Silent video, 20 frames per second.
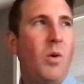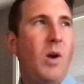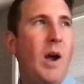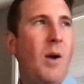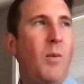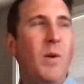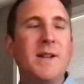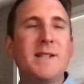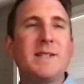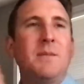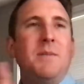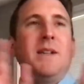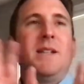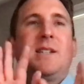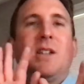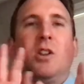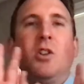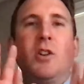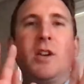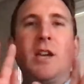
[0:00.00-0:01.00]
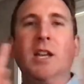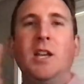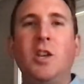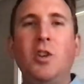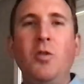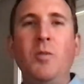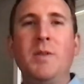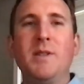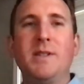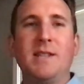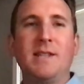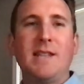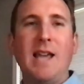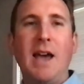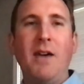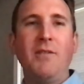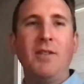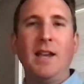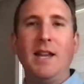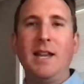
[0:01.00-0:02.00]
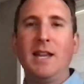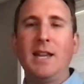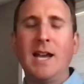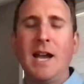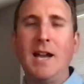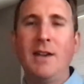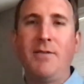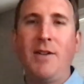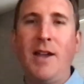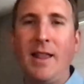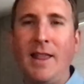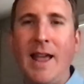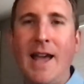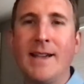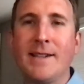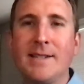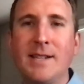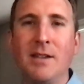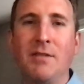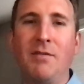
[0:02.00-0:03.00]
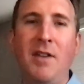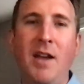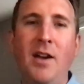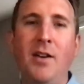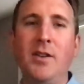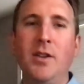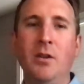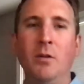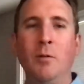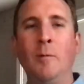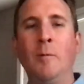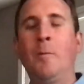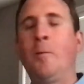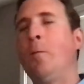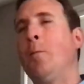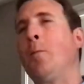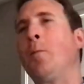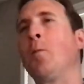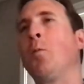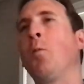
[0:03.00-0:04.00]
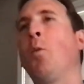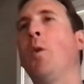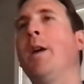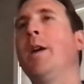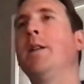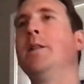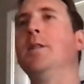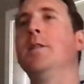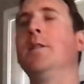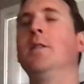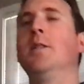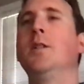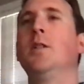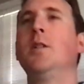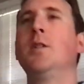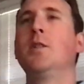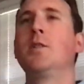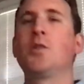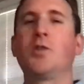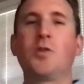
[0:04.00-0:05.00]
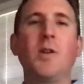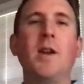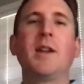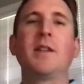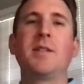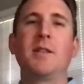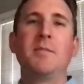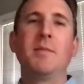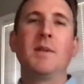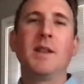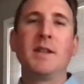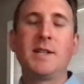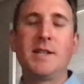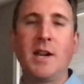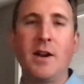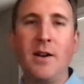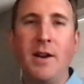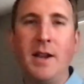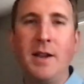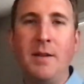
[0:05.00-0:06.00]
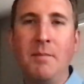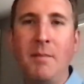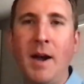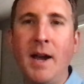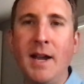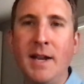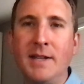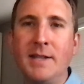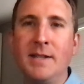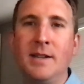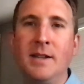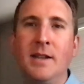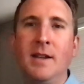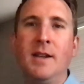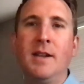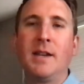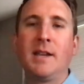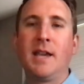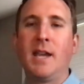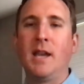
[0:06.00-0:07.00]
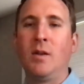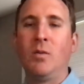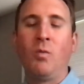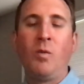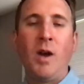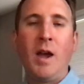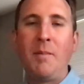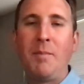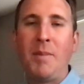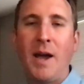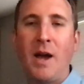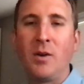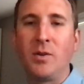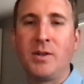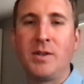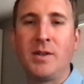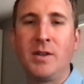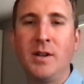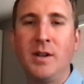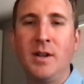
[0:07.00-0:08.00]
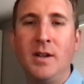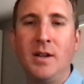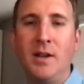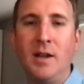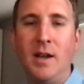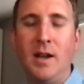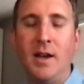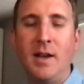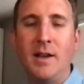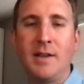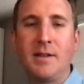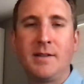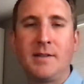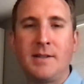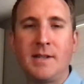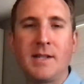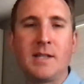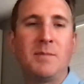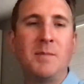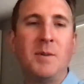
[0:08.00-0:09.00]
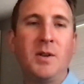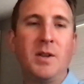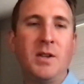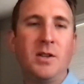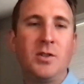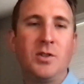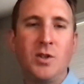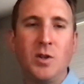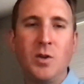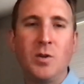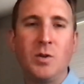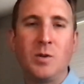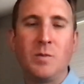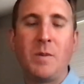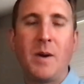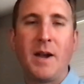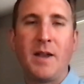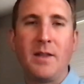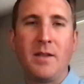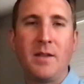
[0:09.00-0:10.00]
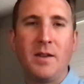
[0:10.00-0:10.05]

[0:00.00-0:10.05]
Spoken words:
what does it mean to look at humans as having any kind of lasting value when strength and military might can wipe out 6 million Jews by